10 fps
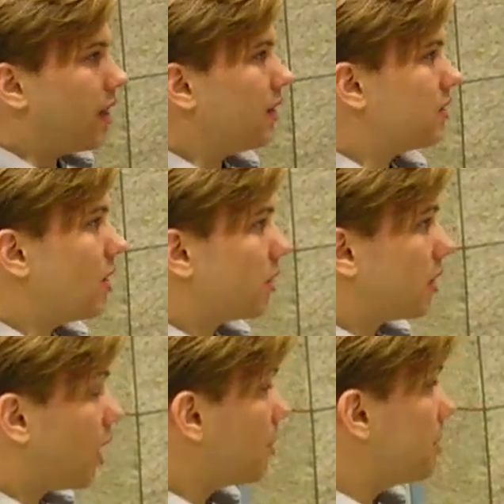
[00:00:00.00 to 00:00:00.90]
There's no
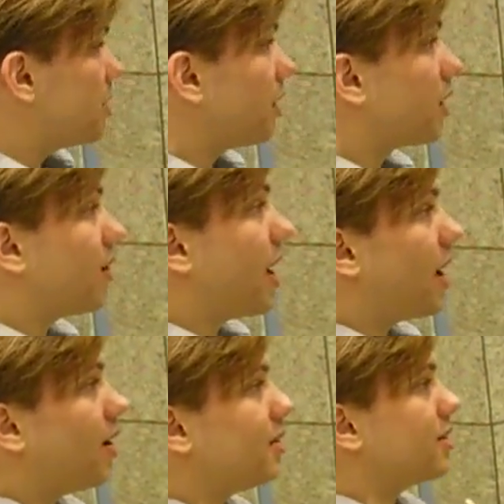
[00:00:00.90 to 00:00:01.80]
garbage on the
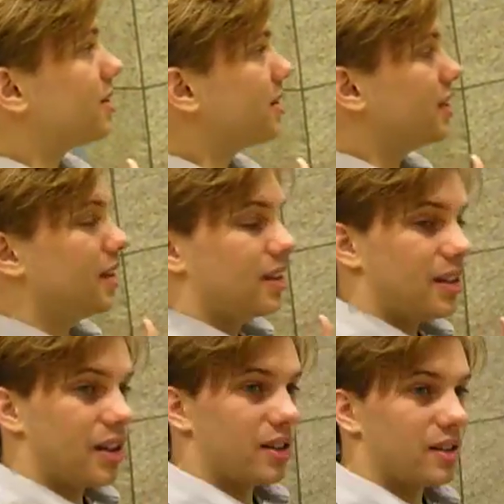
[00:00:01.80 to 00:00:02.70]
ground.
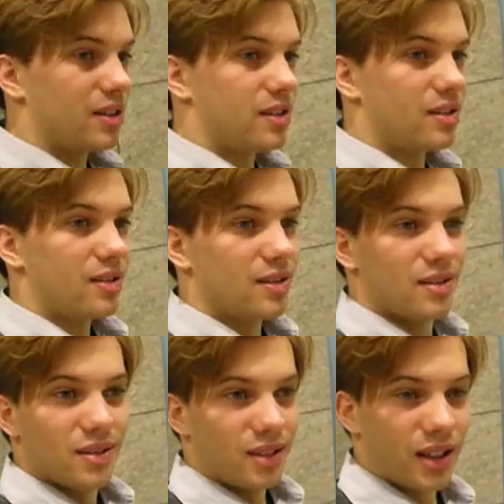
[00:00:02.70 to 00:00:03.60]
There's,
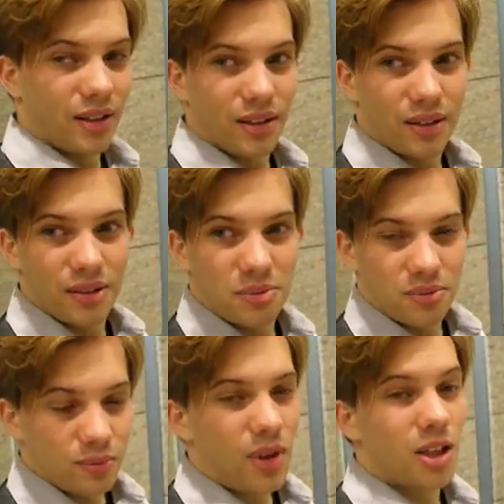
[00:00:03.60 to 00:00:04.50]

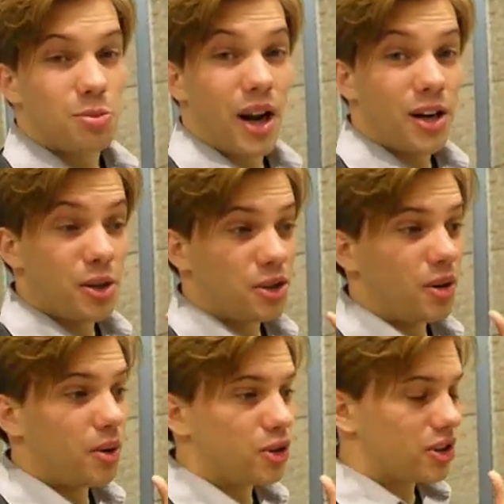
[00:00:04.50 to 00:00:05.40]
it's brand new, so
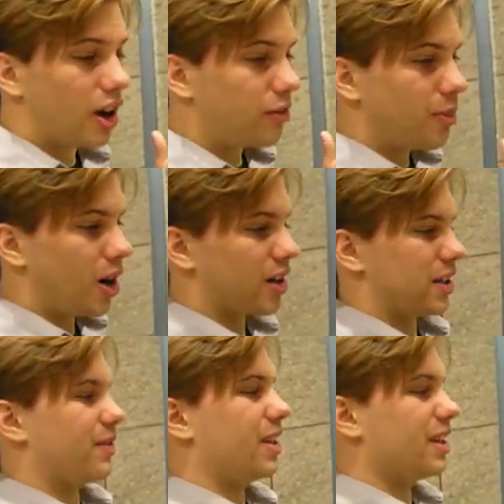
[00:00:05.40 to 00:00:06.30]
no scuff marks.
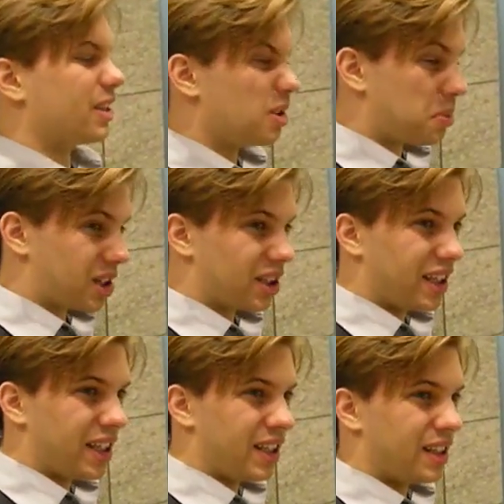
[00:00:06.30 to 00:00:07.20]
Everything's super
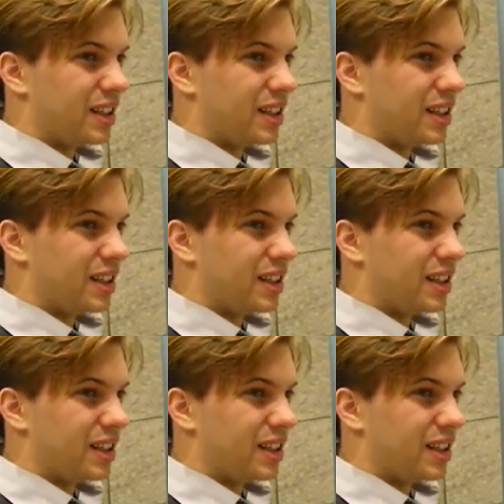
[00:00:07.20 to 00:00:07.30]
clean.